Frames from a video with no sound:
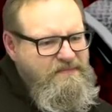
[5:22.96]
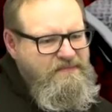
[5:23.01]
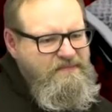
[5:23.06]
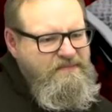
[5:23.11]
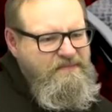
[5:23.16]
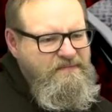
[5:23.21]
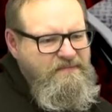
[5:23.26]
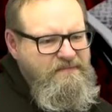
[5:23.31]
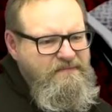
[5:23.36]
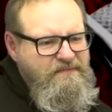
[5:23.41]

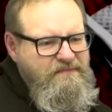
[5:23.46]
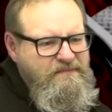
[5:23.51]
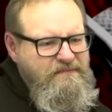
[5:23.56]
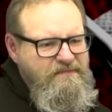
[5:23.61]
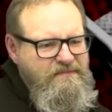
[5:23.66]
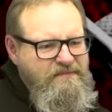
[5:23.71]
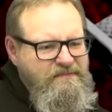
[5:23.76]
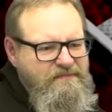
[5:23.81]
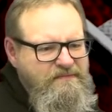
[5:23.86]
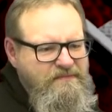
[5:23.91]

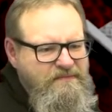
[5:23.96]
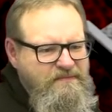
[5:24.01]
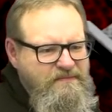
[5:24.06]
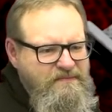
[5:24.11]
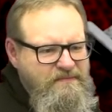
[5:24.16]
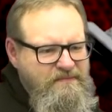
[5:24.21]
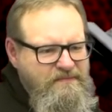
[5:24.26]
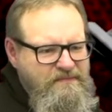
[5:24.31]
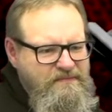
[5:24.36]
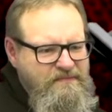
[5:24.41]

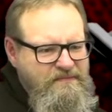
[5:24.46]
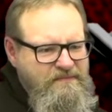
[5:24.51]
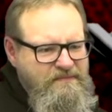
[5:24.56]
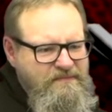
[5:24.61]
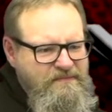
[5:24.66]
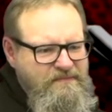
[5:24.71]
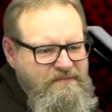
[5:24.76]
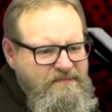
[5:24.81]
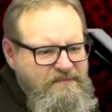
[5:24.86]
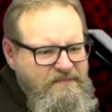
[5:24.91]

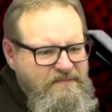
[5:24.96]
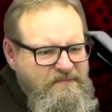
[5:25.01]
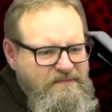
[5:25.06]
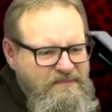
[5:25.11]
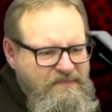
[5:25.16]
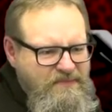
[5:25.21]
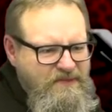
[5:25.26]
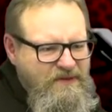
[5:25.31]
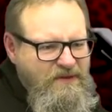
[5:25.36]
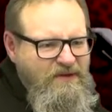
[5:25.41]

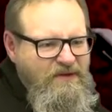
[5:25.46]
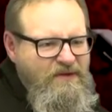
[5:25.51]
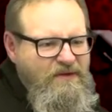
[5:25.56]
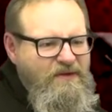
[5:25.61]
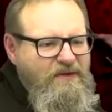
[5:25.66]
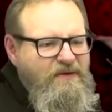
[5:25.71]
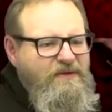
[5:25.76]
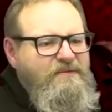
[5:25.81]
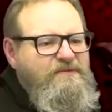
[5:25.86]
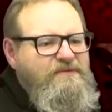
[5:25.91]

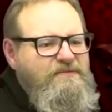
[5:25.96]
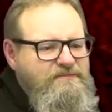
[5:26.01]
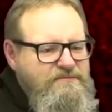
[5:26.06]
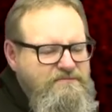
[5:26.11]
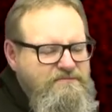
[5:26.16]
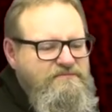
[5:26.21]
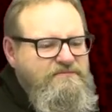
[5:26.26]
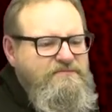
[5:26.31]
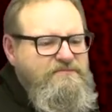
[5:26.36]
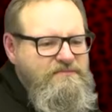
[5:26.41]

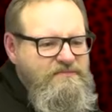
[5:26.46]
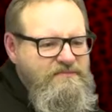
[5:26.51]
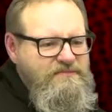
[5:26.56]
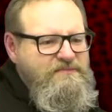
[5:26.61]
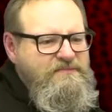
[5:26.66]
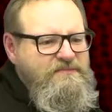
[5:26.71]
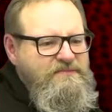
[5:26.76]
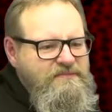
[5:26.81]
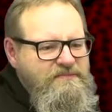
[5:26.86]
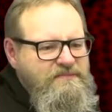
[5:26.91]

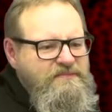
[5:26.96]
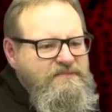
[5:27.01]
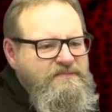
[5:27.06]
[no speech]